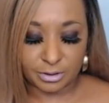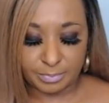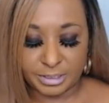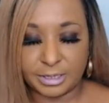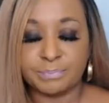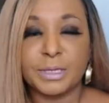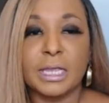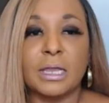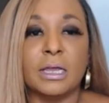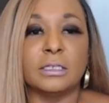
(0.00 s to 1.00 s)
their opinion.
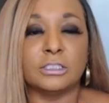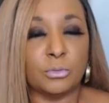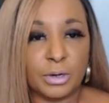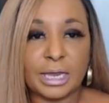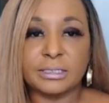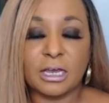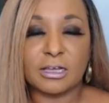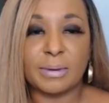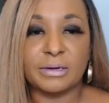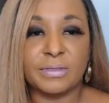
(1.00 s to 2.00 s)
So we got to
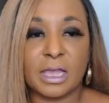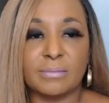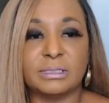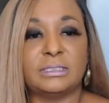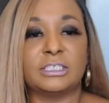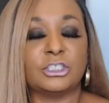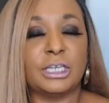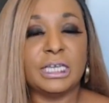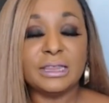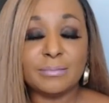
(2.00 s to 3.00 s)
talk about it in the comments
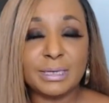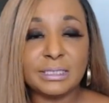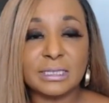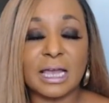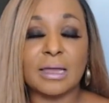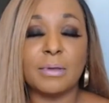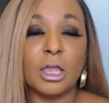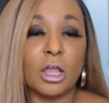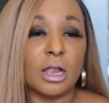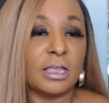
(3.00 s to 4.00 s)
section. In the meantime,
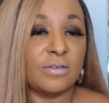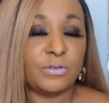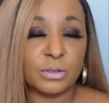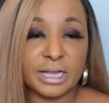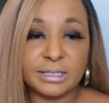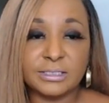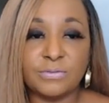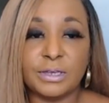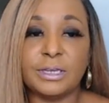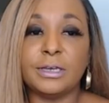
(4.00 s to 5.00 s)
if you like this
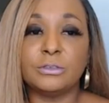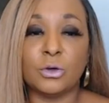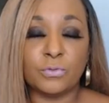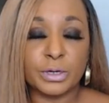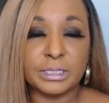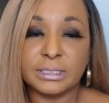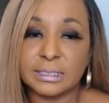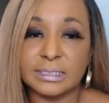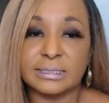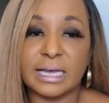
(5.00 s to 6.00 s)
video, don't forget to
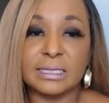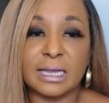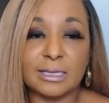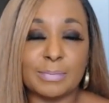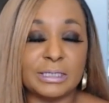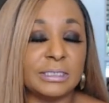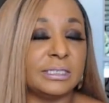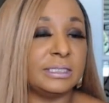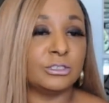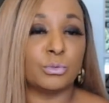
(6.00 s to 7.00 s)
click that like button.
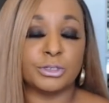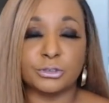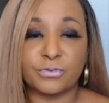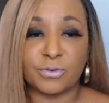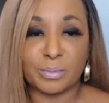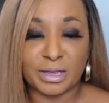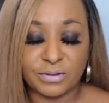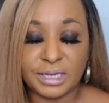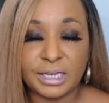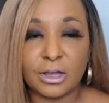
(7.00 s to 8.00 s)
It does wonders for my
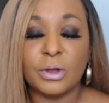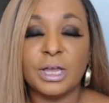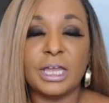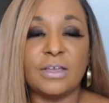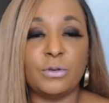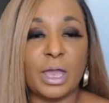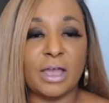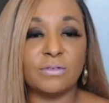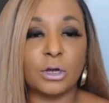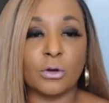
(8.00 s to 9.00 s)
video. If you
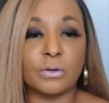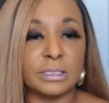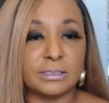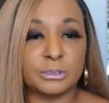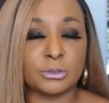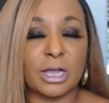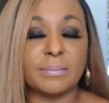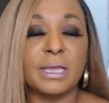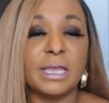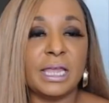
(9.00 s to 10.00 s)
haven't already
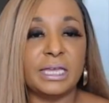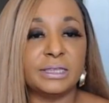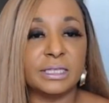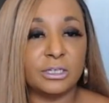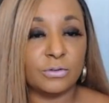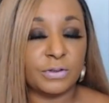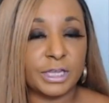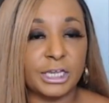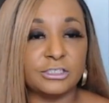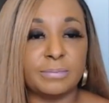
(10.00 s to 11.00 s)
subscribed and hit the
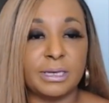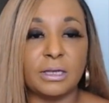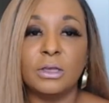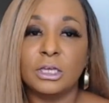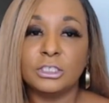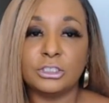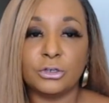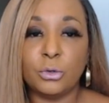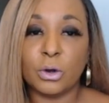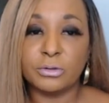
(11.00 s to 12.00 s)
notification bell so
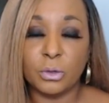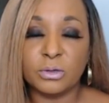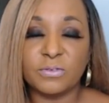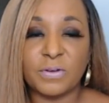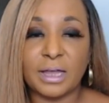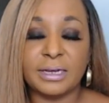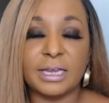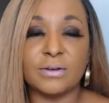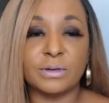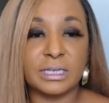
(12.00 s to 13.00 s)
you are notified
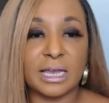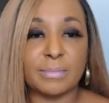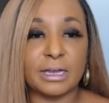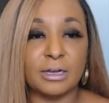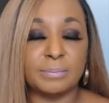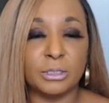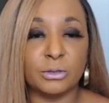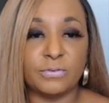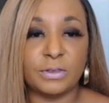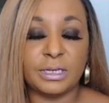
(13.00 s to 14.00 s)
every time I
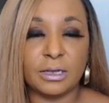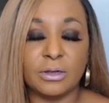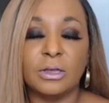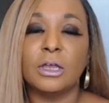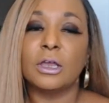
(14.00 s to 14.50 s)
upload a video,